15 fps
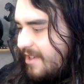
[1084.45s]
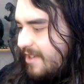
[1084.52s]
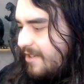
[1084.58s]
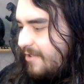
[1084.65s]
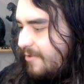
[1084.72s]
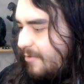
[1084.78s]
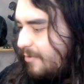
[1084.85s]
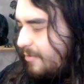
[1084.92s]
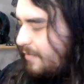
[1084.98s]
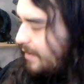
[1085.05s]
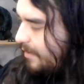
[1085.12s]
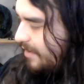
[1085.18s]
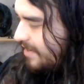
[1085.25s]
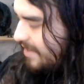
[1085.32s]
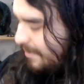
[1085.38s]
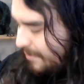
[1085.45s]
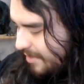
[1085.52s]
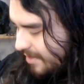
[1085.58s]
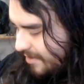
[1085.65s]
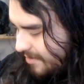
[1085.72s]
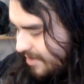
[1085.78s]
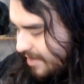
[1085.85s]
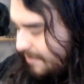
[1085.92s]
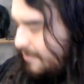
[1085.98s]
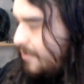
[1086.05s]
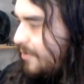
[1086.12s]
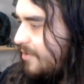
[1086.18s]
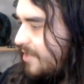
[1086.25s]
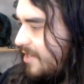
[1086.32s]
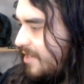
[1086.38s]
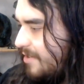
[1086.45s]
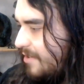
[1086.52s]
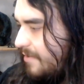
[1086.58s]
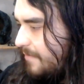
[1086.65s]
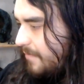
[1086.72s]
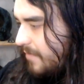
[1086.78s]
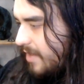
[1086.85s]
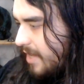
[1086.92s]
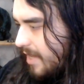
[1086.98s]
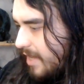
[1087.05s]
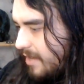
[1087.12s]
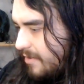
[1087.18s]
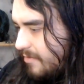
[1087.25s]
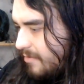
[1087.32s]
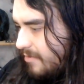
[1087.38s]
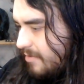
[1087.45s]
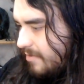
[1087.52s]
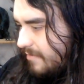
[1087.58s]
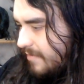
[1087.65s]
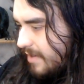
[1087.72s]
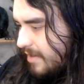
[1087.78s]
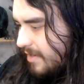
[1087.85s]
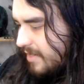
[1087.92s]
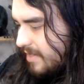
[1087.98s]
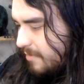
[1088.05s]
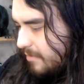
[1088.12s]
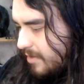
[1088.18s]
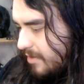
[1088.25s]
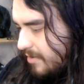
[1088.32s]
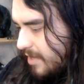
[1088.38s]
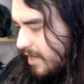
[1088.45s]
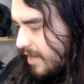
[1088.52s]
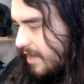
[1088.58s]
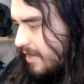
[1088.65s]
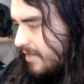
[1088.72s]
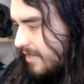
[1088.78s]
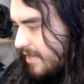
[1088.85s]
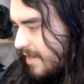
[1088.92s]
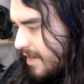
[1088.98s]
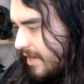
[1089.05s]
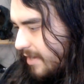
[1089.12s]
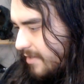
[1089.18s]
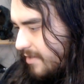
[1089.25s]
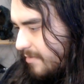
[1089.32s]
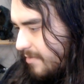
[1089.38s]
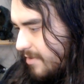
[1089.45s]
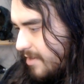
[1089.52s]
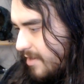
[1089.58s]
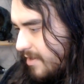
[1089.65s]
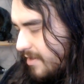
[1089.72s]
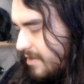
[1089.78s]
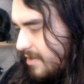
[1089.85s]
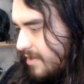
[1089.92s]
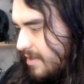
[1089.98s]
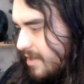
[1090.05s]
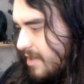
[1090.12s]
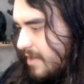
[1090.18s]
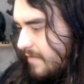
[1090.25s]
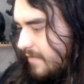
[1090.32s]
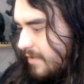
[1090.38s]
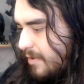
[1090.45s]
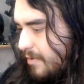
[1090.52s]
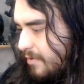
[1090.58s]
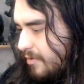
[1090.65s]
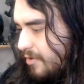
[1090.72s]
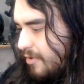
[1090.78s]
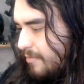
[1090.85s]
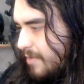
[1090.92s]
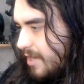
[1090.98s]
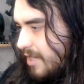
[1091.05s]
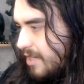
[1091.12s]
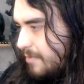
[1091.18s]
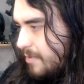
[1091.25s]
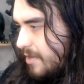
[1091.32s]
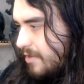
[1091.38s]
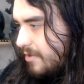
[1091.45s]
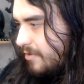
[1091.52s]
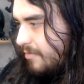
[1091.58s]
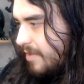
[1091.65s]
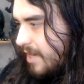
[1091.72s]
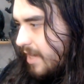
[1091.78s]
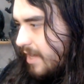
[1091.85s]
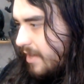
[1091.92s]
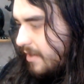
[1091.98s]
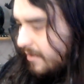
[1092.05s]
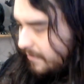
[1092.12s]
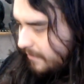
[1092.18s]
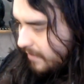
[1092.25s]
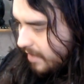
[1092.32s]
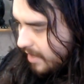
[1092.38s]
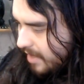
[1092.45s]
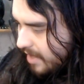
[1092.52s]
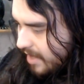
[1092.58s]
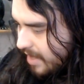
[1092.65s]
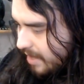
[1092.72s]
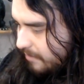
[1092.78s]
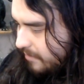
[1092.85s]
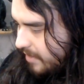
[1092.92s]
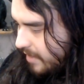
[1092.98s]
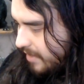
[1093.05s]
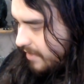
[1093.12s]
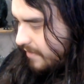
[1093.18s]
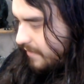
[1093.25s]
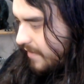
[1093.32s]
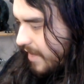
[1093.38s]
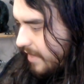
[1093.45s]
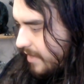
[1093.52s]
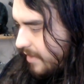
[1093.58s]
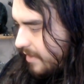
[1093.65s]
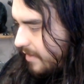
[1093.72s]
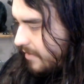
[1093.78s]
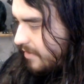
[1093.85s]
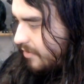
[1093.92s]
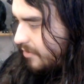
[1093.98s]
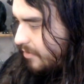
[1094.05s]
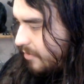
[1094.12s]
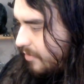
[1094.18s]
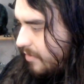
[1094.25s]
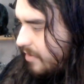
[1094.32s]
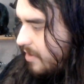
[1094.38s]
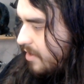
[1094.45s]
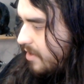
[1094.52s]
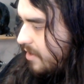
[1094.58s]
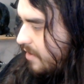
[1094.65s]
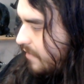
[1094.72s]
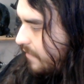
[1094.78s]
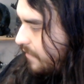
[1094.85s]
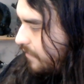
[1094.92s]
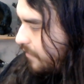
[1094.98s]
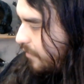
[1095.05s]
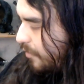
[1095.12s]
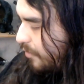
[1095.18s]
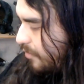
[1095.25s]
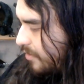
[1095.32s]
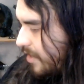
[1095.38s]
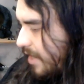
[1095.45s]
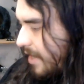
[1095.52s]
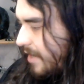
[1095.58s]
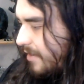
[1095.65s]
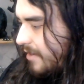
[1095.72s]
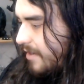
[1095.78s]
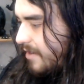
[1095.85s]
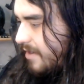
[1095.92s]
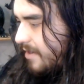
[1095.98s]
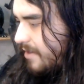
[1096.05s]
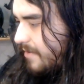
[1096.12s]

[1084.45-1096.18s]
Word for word: All very similar looking books and all very similar looking art style. So I'm not going to flick through too much, but already I, I'm digging the fact that these are all full color,